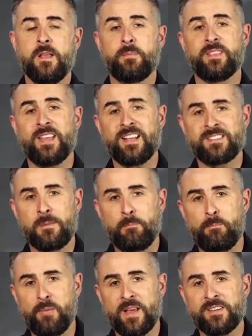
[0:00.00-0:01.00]
but that's a
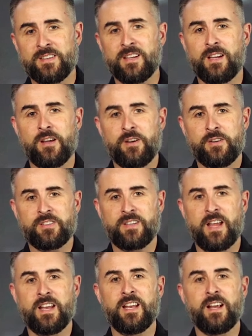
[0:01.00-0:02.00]
basic
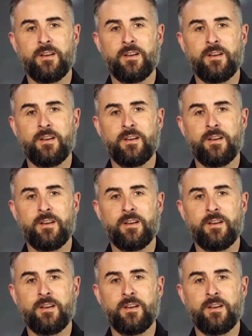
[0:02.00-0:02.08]
understanding